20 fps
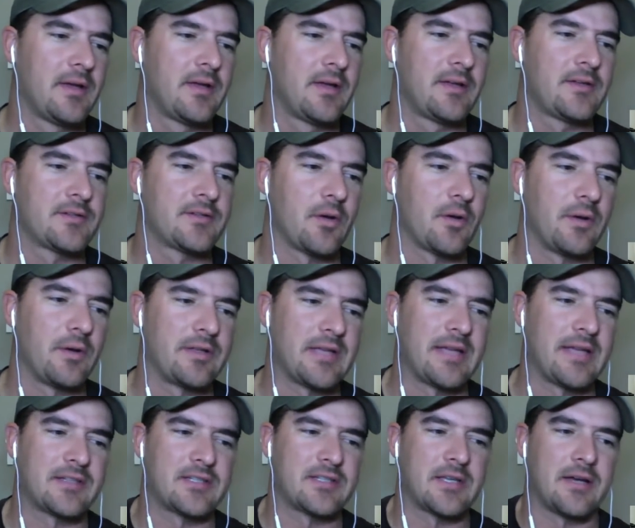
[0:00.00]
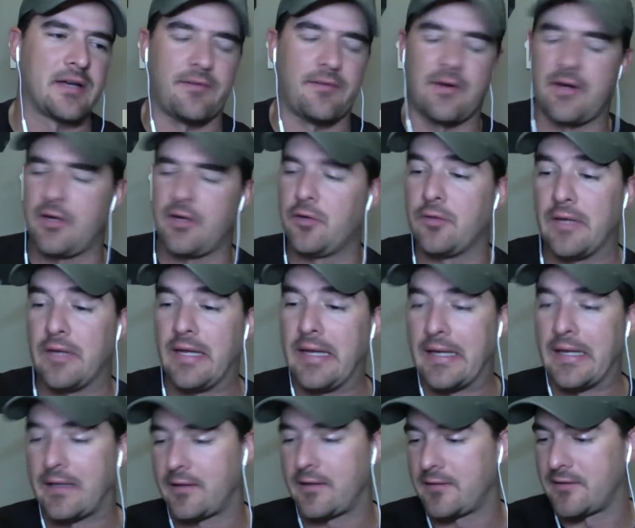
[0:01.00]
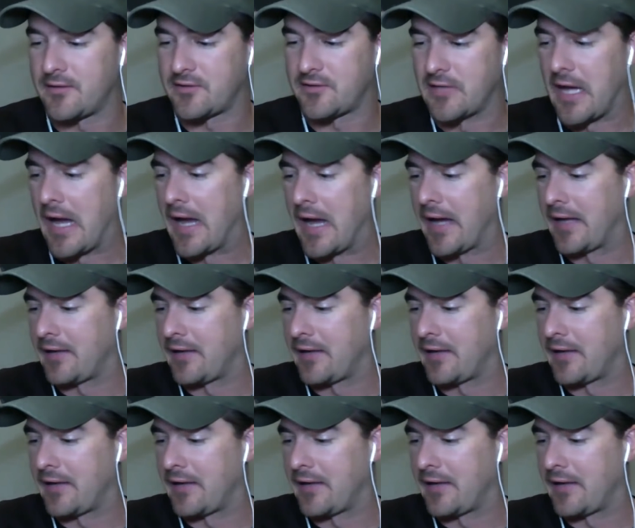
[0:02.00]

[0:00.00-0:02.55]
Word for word: So it, it's a very unique design.